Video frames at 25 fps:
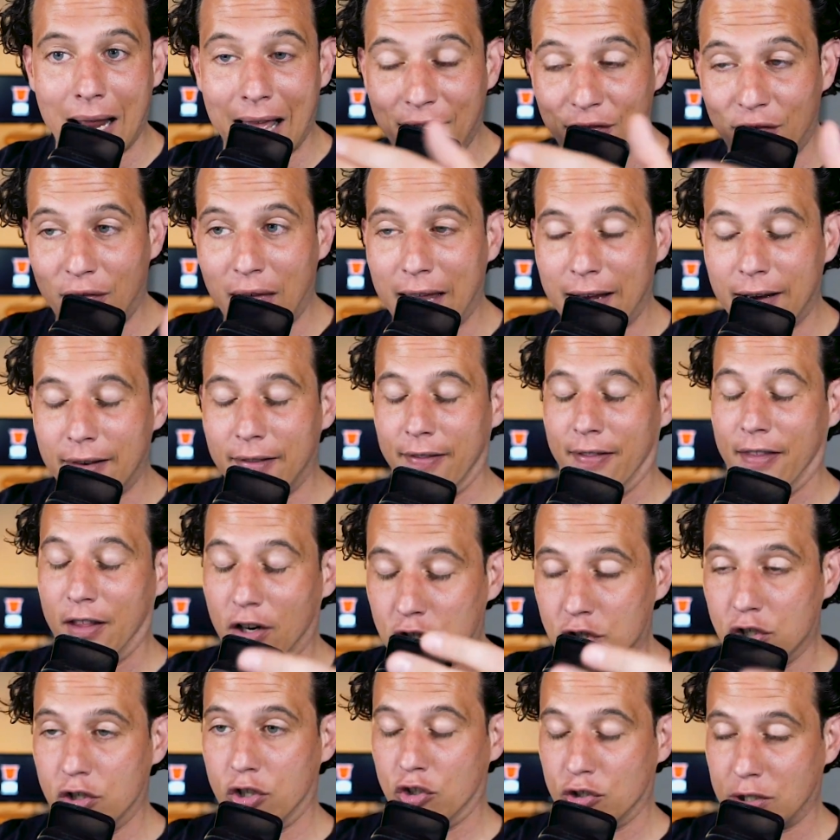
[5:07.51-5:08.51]
And then
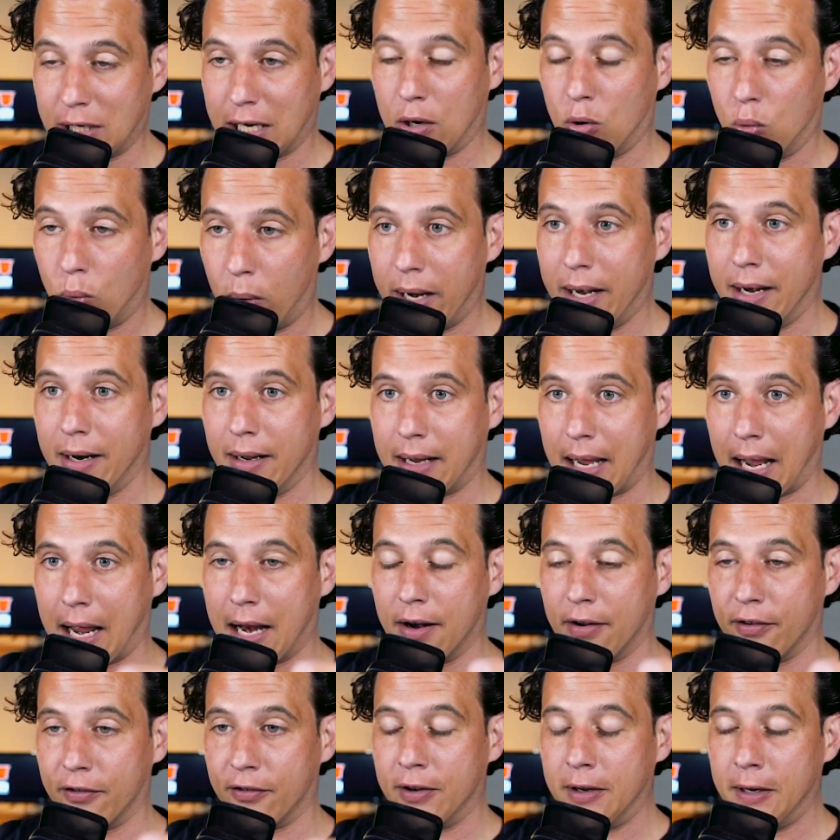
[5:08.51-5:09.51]
there's like a way to
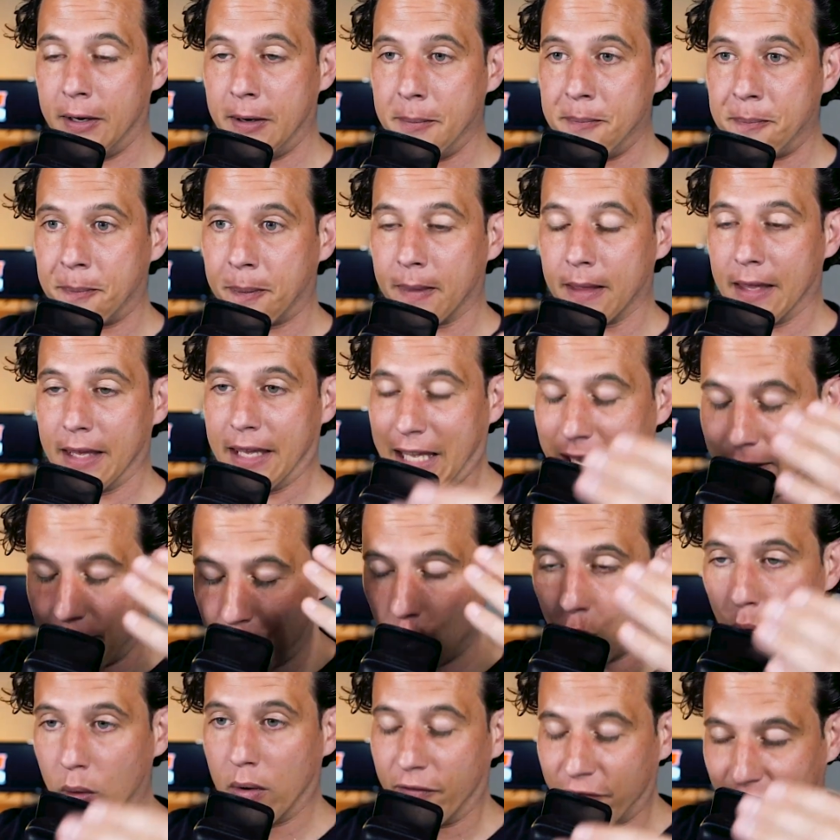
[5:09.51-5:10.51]
kind of give
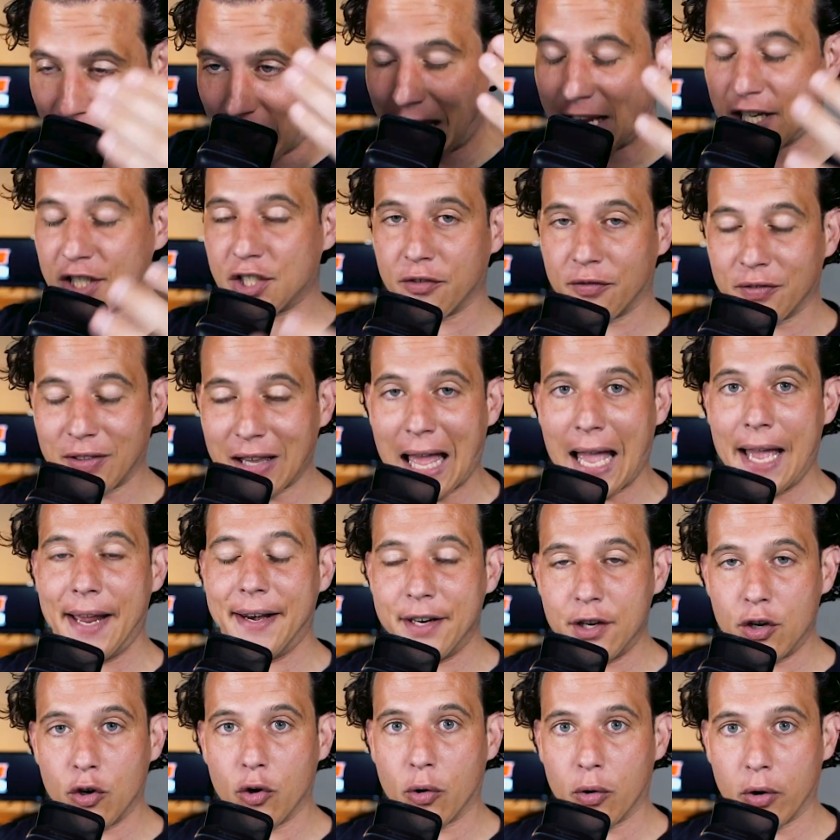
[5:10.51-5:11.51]
you a flash of light
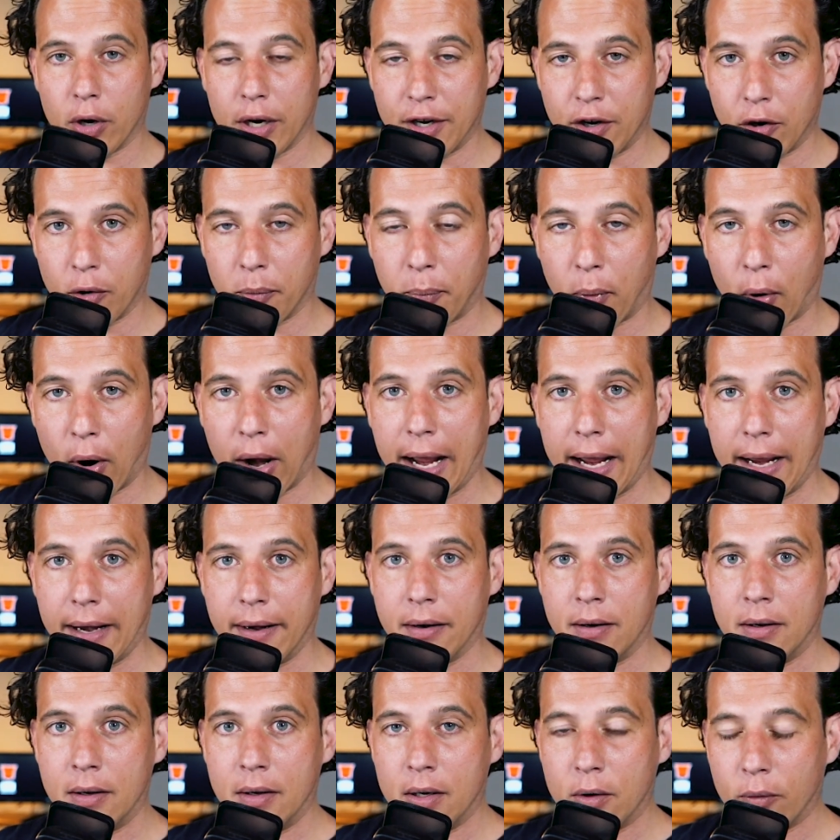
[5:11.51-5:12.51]
in your
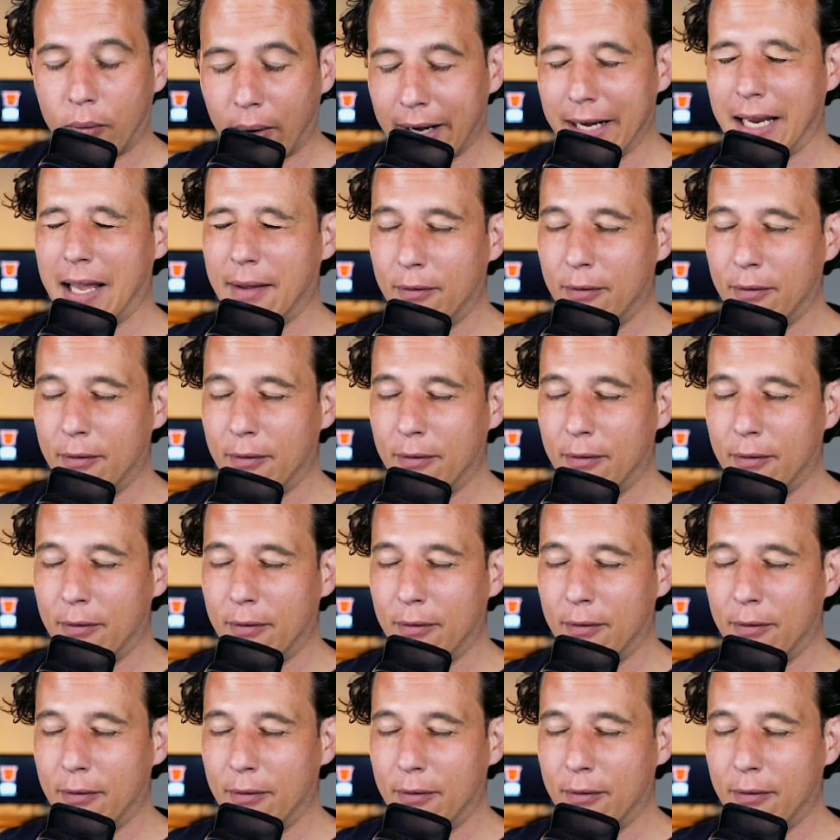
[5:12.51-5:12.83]
brain, right?